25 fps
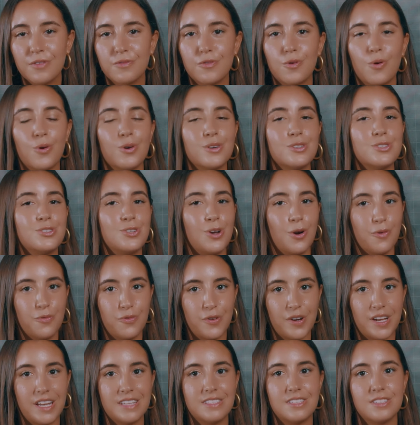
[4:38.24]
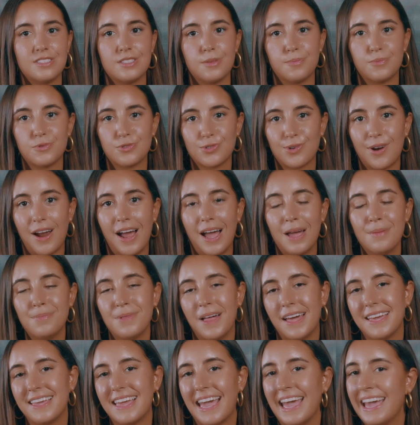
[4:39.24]
and of course don't forget to subscribe,
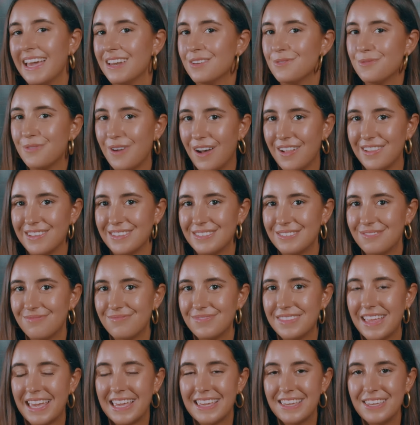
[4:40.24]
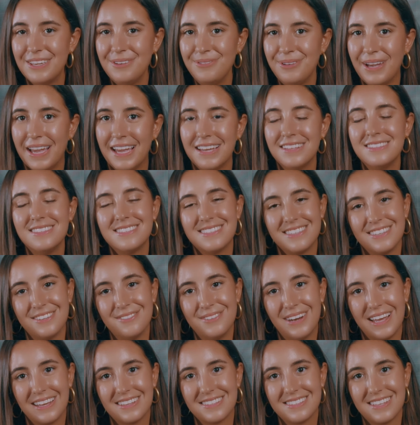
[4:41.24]
like, and follow. Thank you, and see
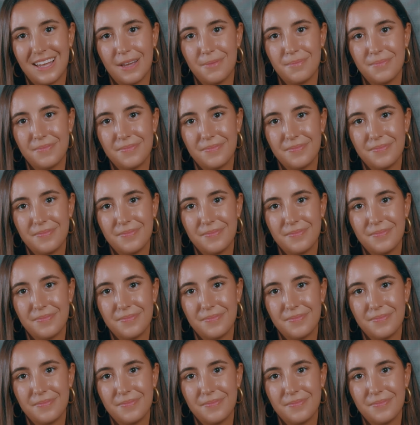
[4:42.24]
you next time.